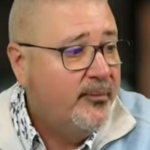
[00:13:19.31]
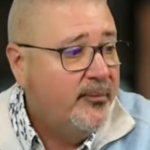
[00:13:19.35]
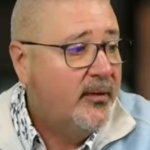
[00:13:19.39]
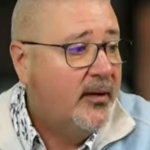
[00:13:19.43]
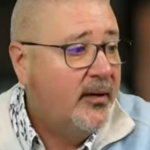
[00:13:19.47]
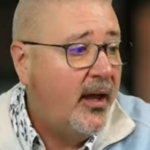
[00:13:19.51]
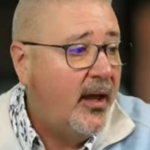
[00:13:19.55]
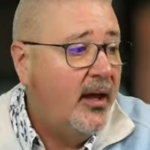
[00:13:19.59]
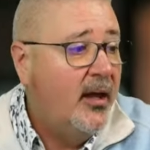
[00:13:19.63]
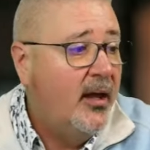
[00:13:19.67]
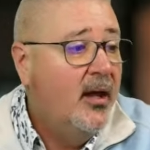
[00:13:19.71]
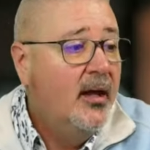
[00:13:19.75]

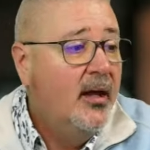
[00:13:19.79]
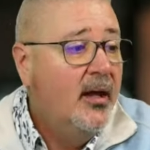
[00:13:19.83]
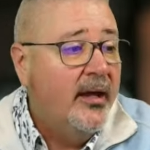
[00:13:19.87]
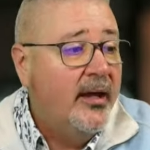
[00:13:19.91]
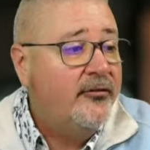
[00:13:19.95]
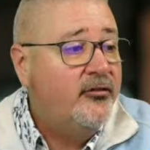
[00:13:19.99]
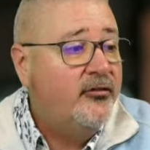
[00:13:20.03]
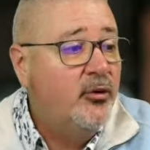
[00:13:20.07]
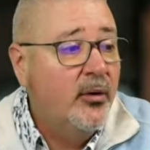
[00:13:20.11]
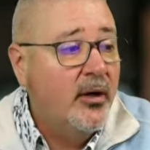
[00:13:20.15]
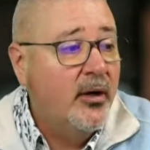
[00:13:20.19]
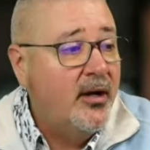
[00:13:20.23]
Okay,
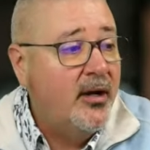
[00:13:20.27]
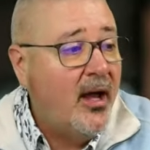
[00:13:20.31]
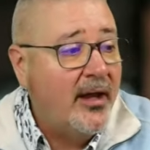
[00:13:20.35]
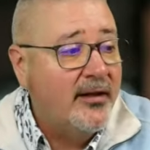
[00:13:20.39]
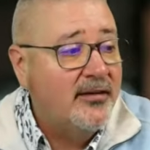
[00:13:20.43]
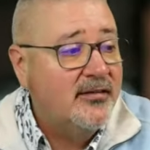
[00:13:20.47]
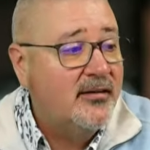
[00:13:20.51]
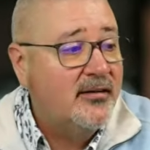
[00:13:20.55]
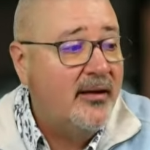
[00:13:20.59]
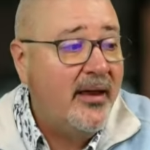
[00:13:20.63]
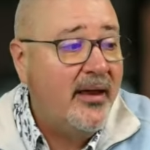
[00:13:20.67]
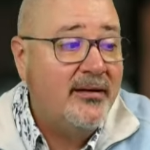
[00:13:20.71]
if you are
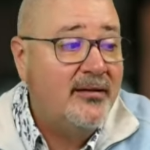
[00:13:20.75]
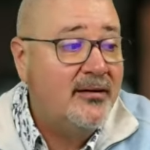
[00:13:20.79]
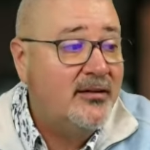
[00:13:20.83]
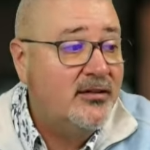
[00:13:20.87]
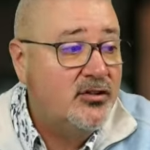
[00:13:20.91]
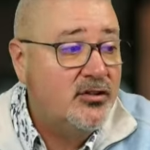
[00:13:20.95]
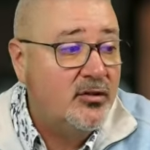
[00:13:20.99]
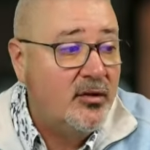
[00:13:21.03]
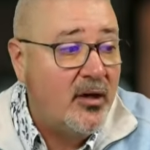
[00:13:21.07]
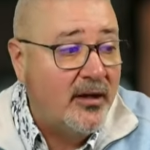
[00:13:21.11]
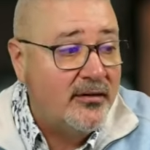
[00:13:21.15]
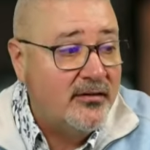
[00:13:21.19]
not selected,
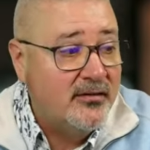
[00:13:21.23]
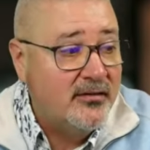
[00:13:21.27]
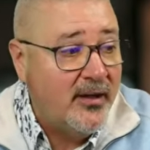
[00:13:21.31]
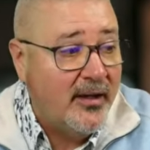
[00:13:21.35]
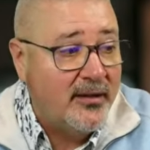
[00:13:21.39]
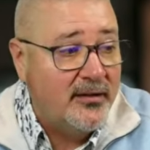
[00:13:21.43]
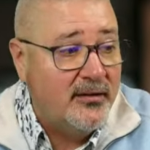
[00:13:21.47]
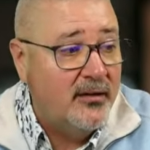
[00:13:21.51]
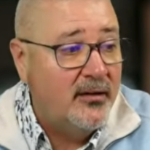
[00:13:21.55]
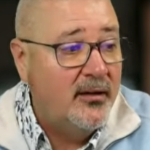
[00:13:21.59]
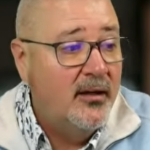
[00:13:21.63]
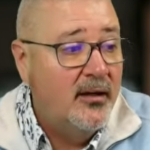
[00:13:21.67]
you're not
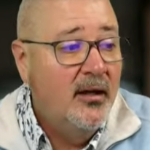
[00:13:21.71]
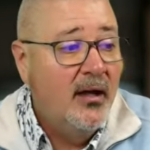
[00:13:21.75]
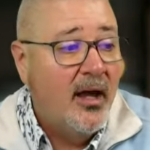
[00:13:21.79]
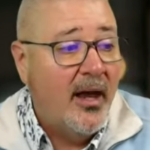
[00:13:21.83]
selected.